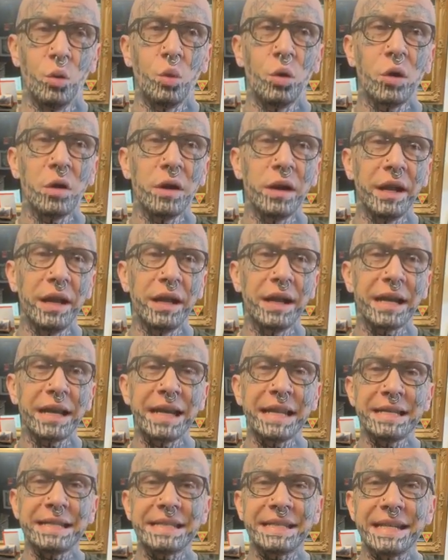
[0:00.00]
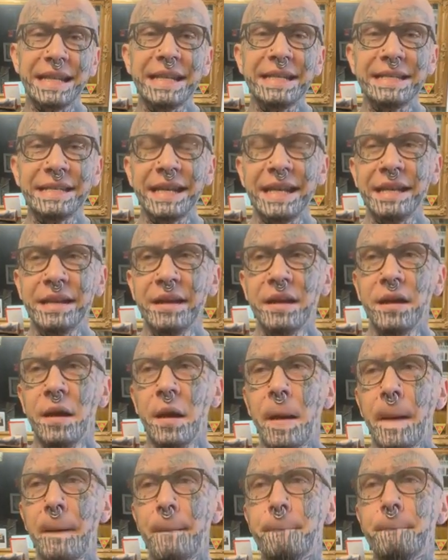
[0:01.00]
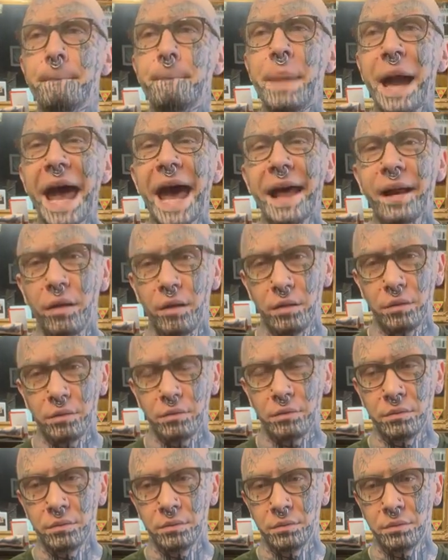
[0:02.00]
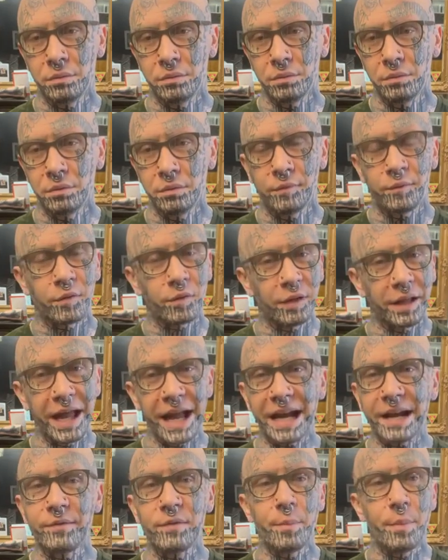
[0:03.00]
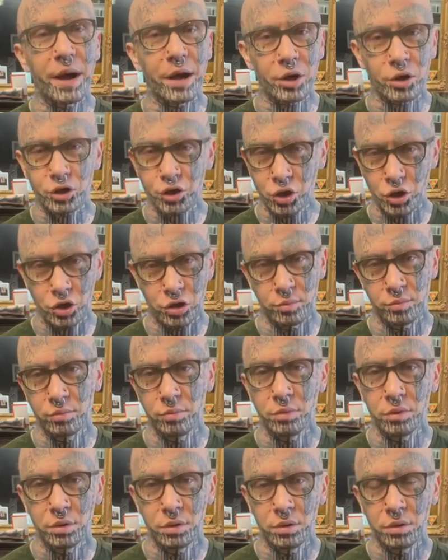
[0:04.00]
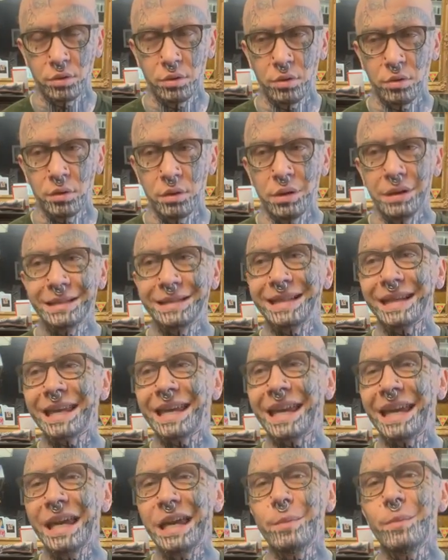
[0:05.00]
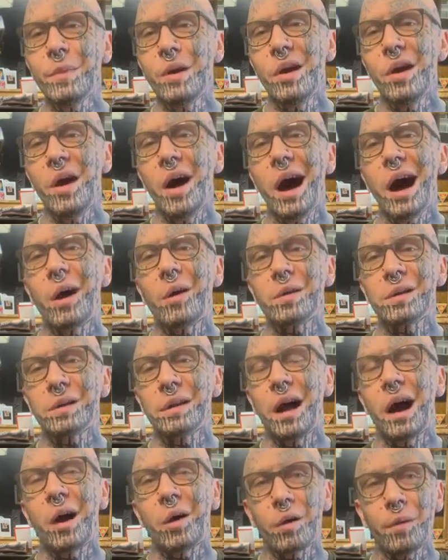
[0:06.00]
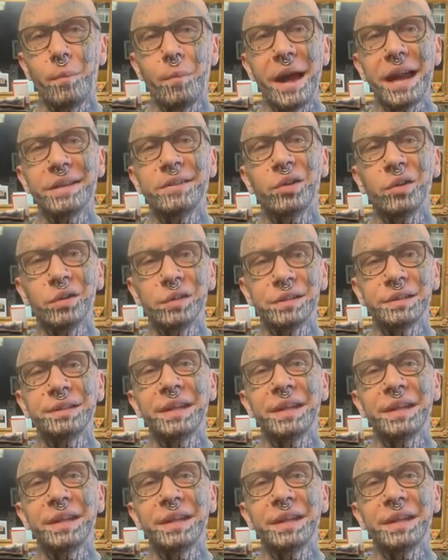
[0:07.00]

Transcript: We're in a consistent battle, for lack of a better term, to keep our, our mental